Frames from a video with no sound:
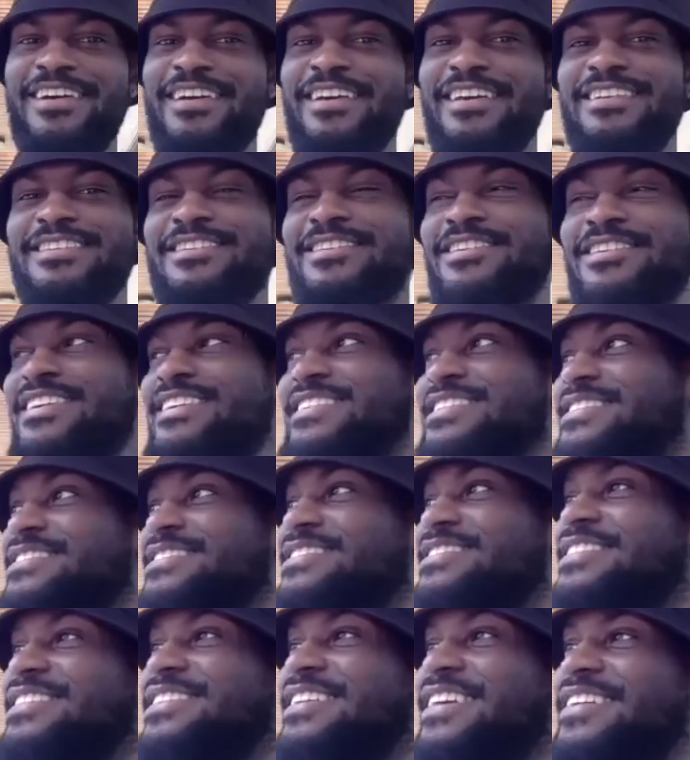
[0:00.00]
This is it,
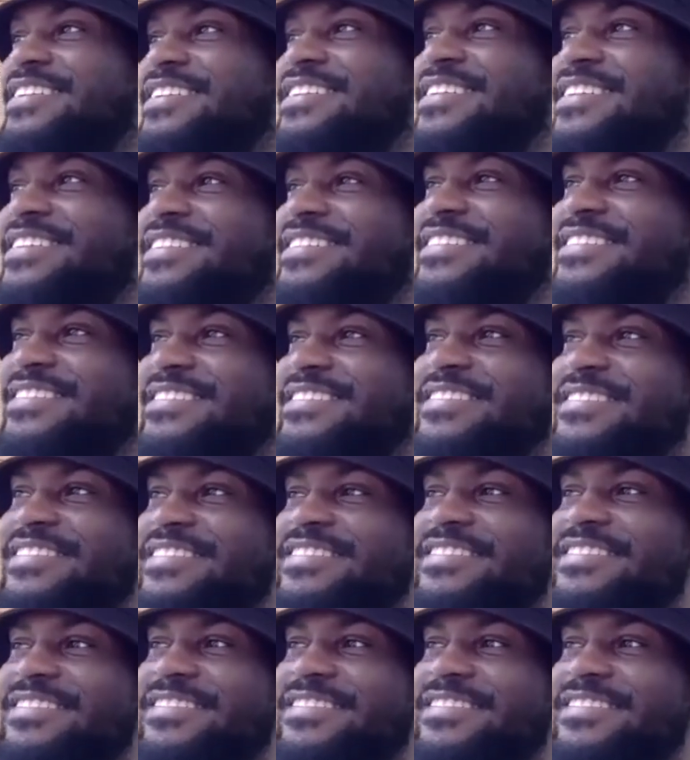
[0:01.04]
man. Like, you go there